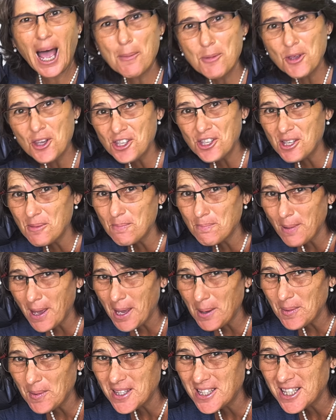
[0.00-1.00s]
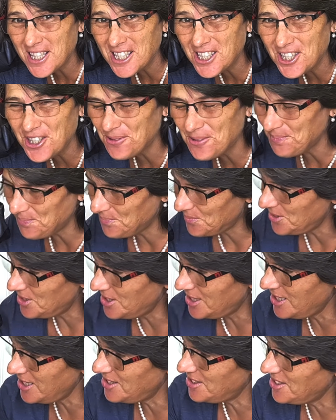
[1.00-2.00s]
I'm using baby tissue
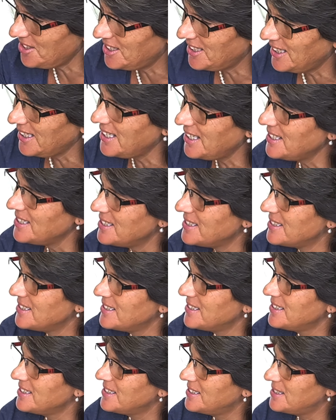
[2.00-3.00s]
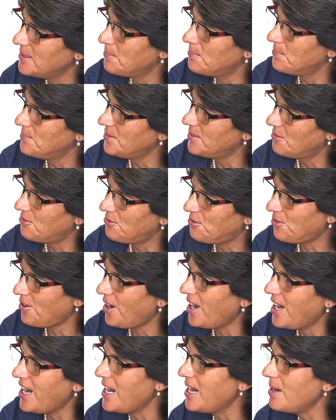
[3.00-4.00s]
just to clean the
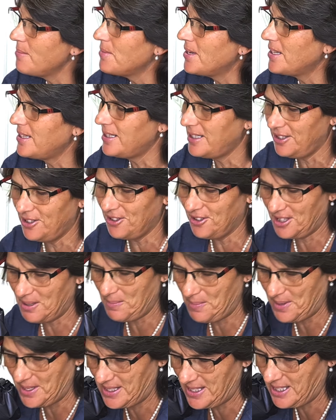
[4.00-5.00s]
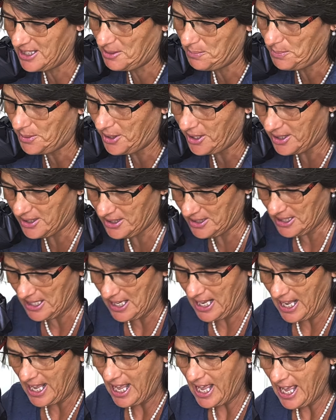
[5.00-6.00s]
frame and, you know, the basics part.
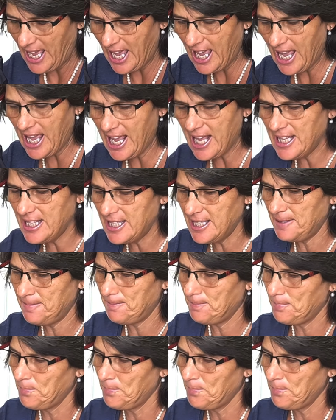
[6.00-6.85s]
And